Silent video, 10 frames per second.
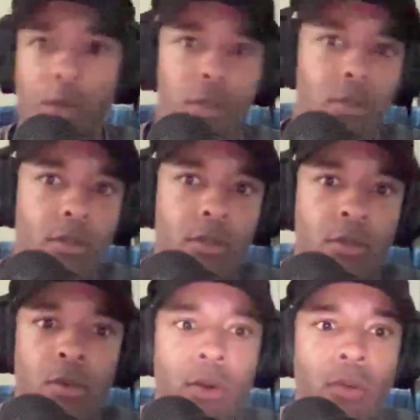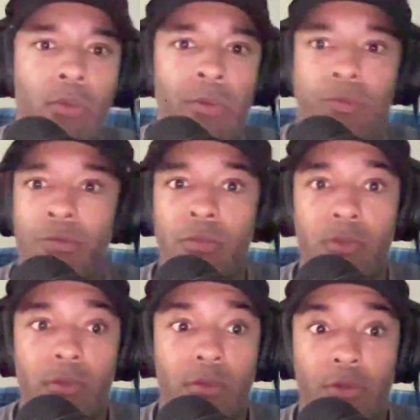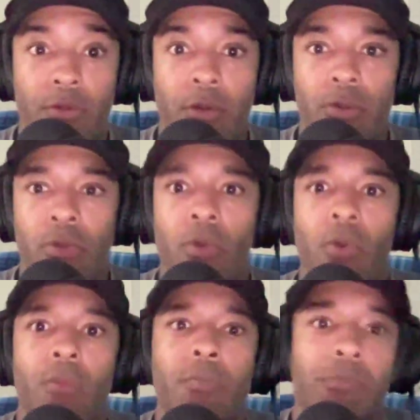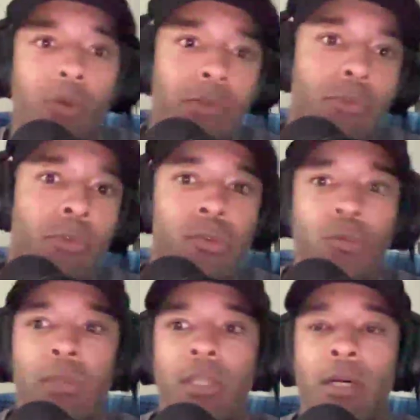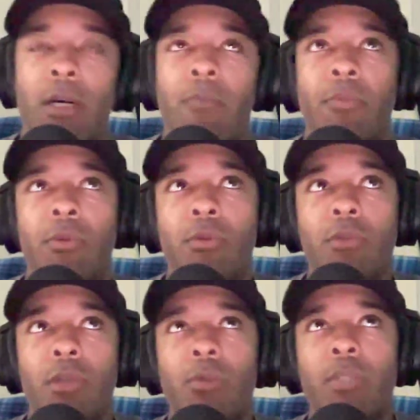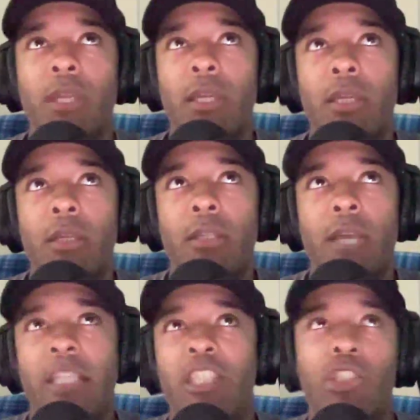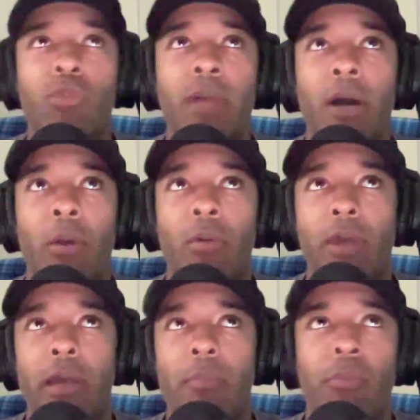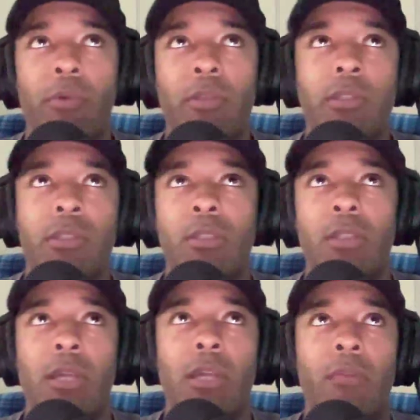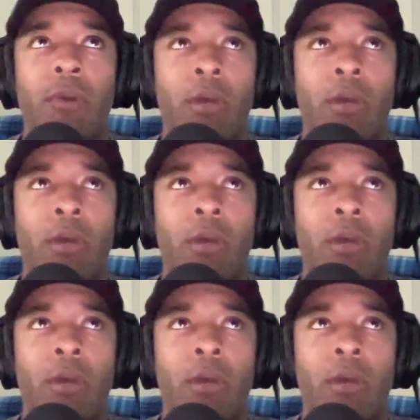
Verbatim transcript: So let's start out with the, the final score 34 29. It was, it was a, a shootout at points in this game.